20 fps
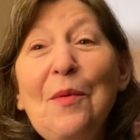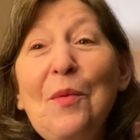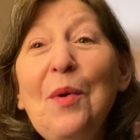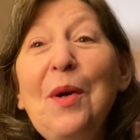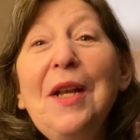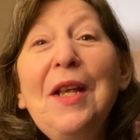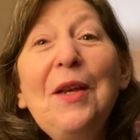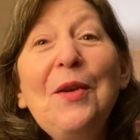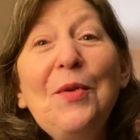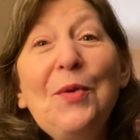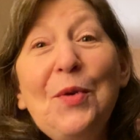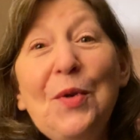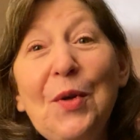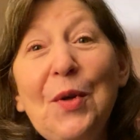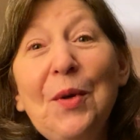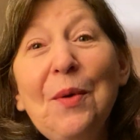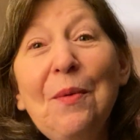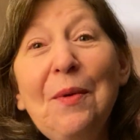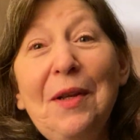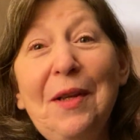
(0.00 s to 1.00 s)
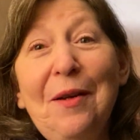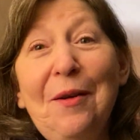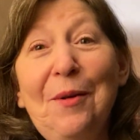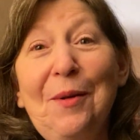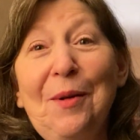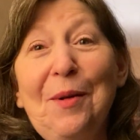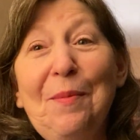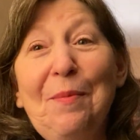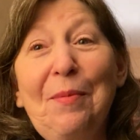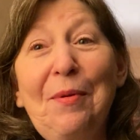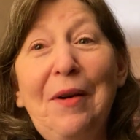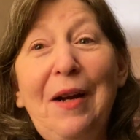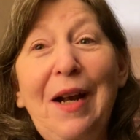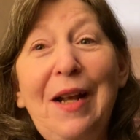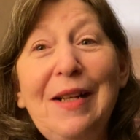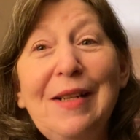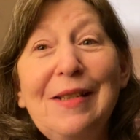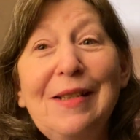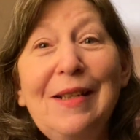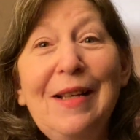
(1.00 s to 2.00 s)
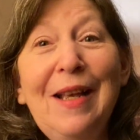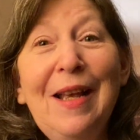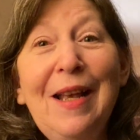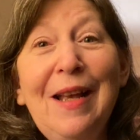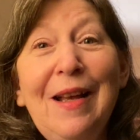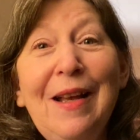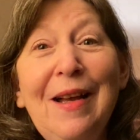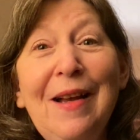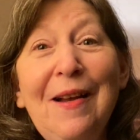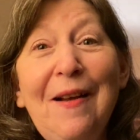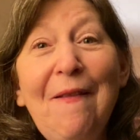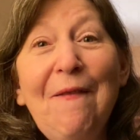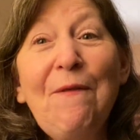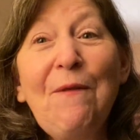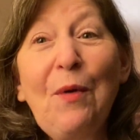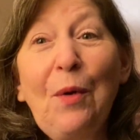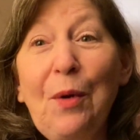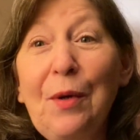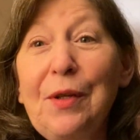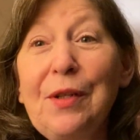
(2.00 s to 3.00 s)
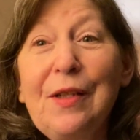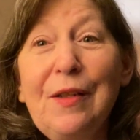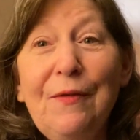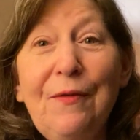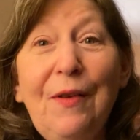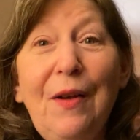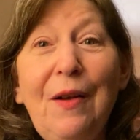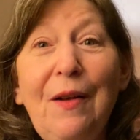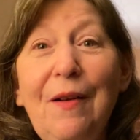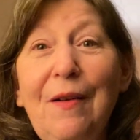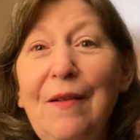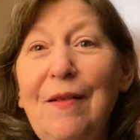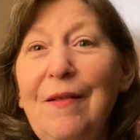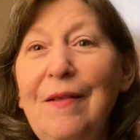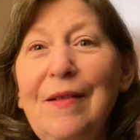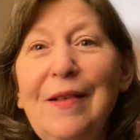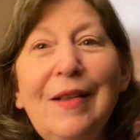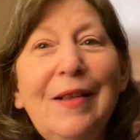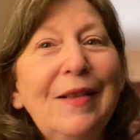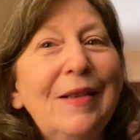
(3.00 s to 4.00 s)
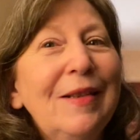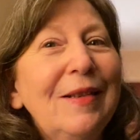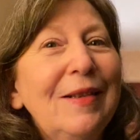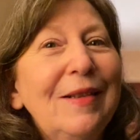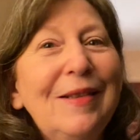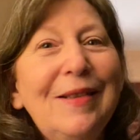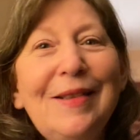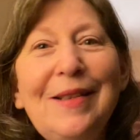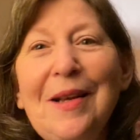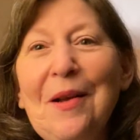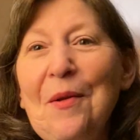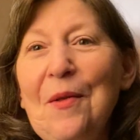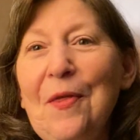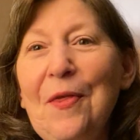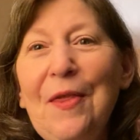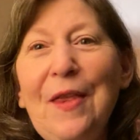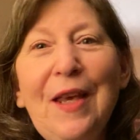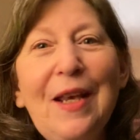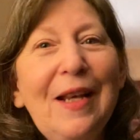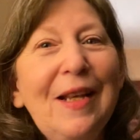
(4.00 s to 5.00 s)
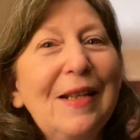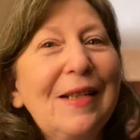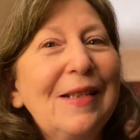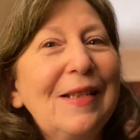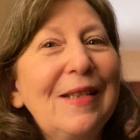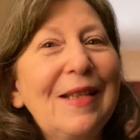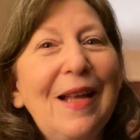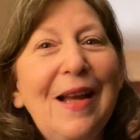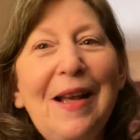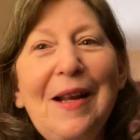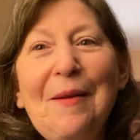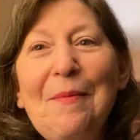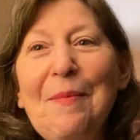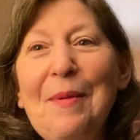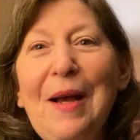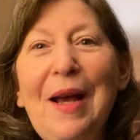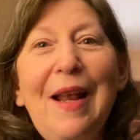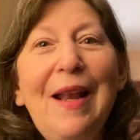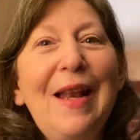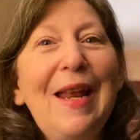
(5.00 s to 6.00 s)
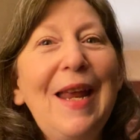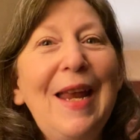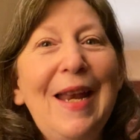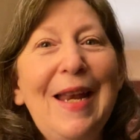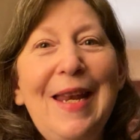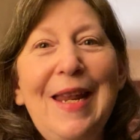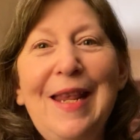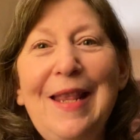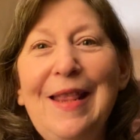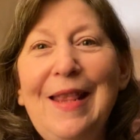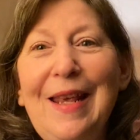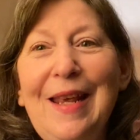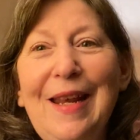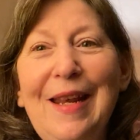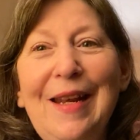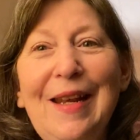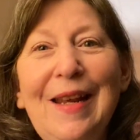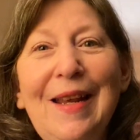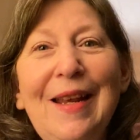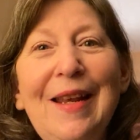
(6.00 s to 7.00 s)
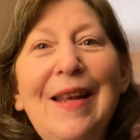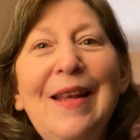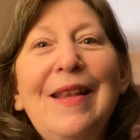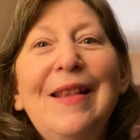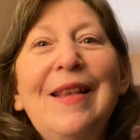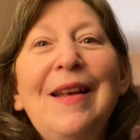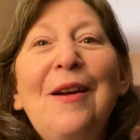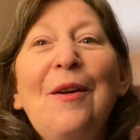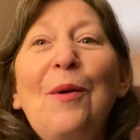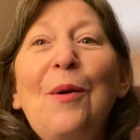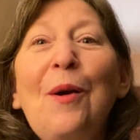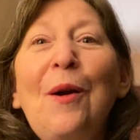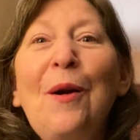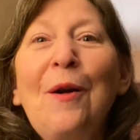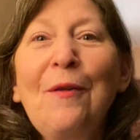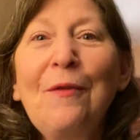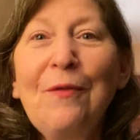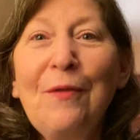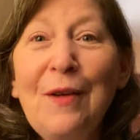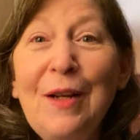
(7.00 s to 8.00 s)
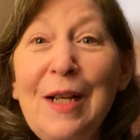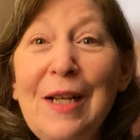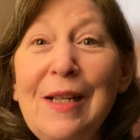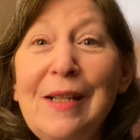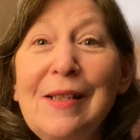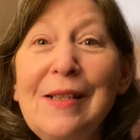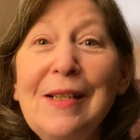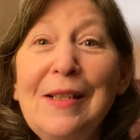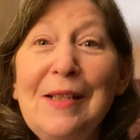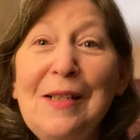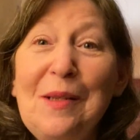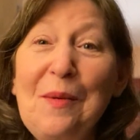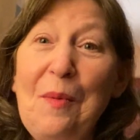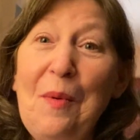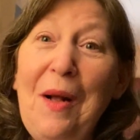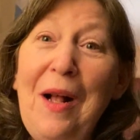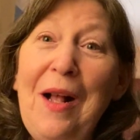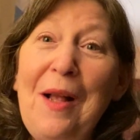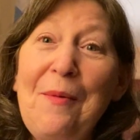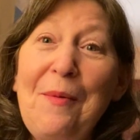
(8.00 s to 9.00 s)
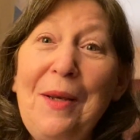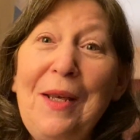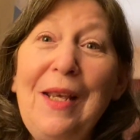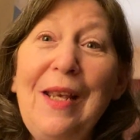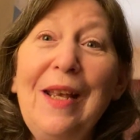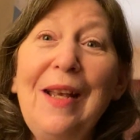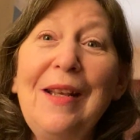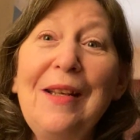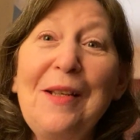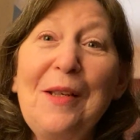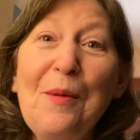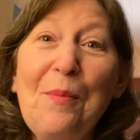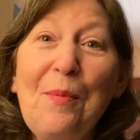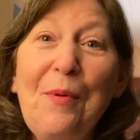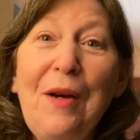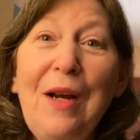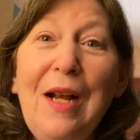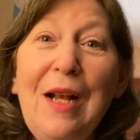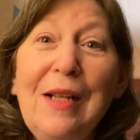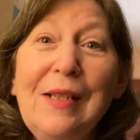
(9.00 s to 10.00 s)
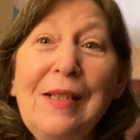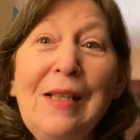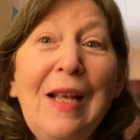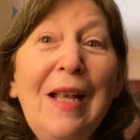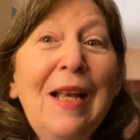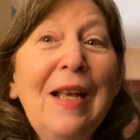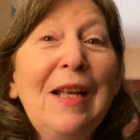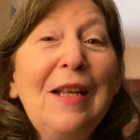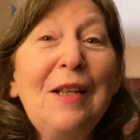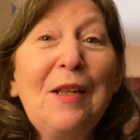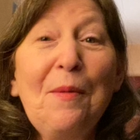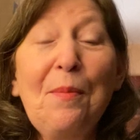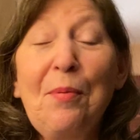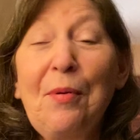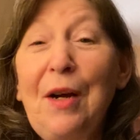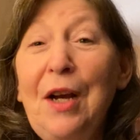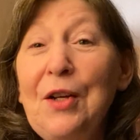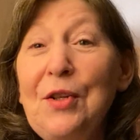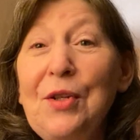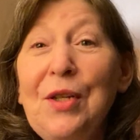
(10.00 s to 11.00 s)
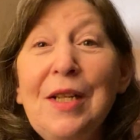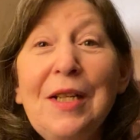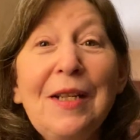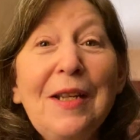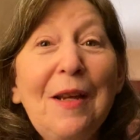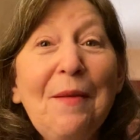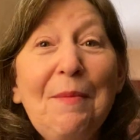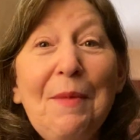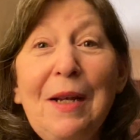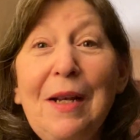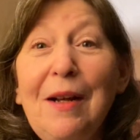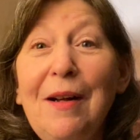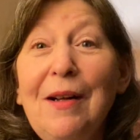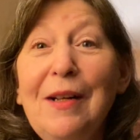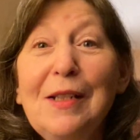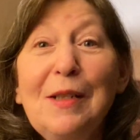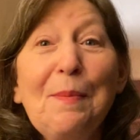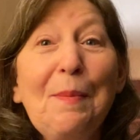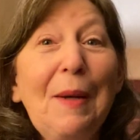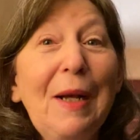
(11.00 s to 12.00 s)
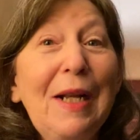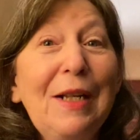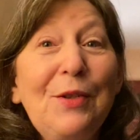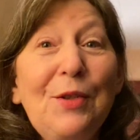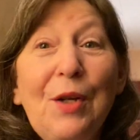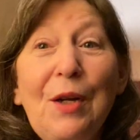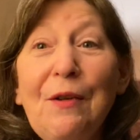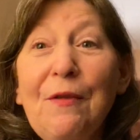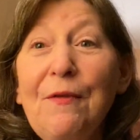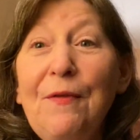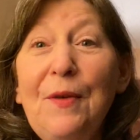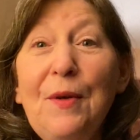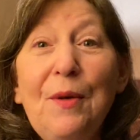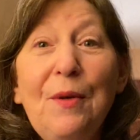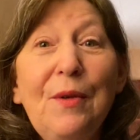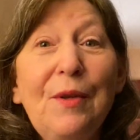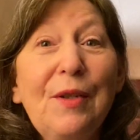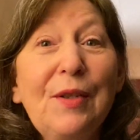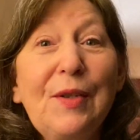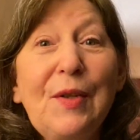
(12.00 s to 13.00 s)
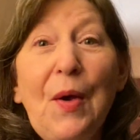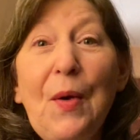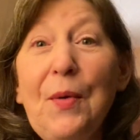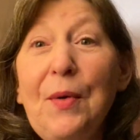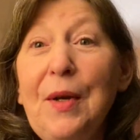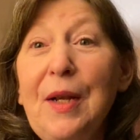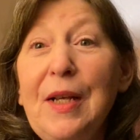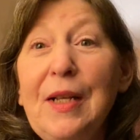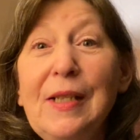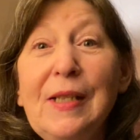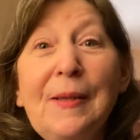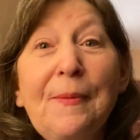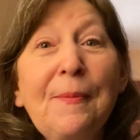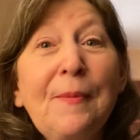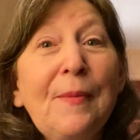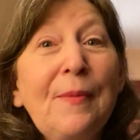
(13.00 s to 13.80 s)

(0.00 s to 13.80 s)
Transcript: what do you do when you're depressed? Uh, first of all, don't think it's not about anything. There are reasons why we get depressed. Depression can be caused by junk food, sodas.